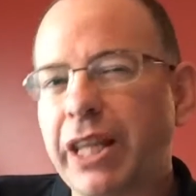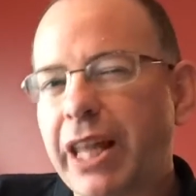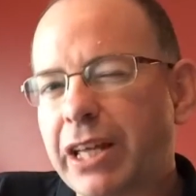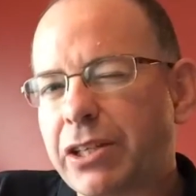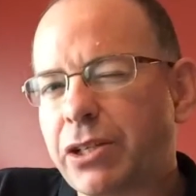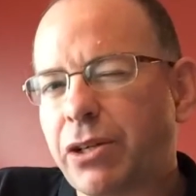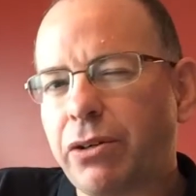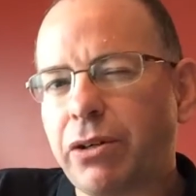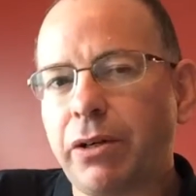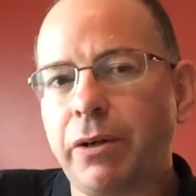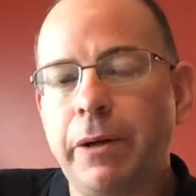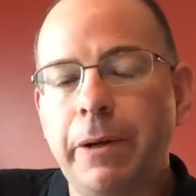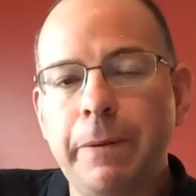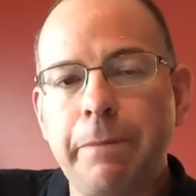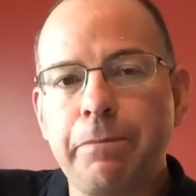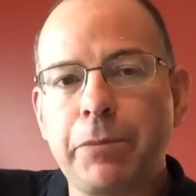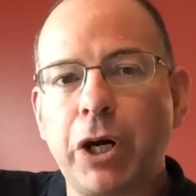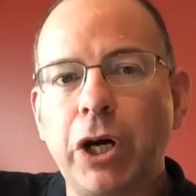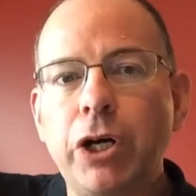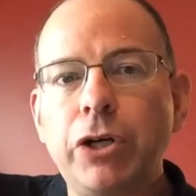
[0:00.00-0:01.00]
That's going to
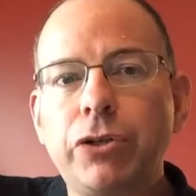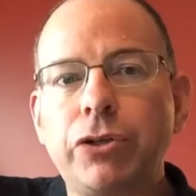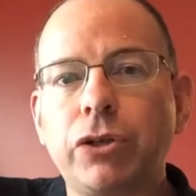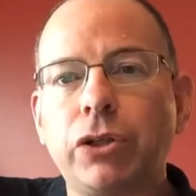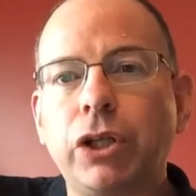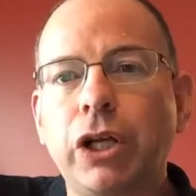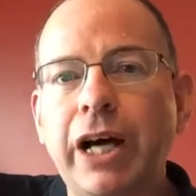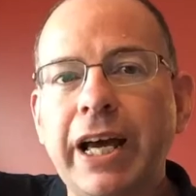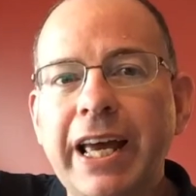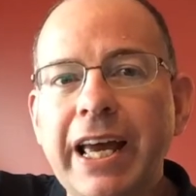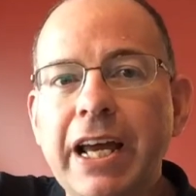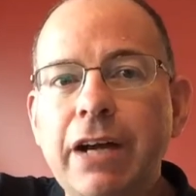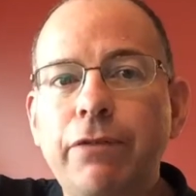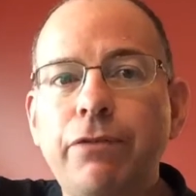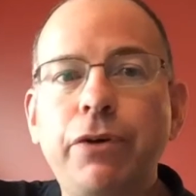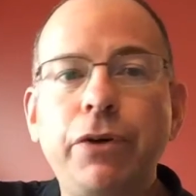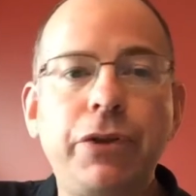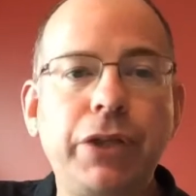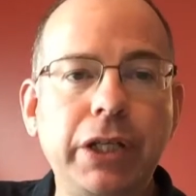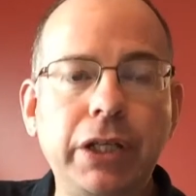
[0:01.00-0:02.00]
underlie
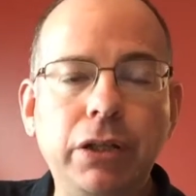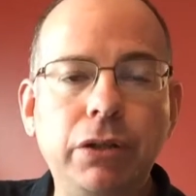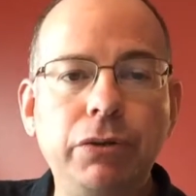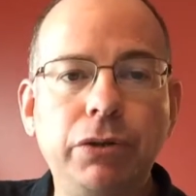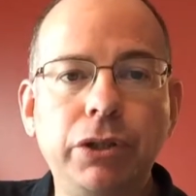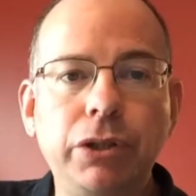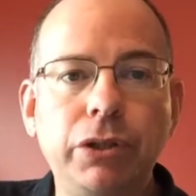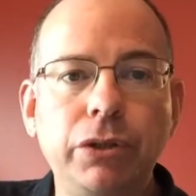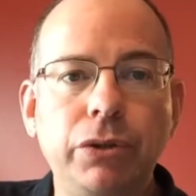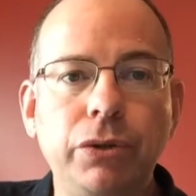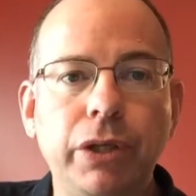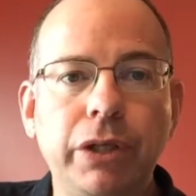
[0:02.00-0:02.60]
everything you do.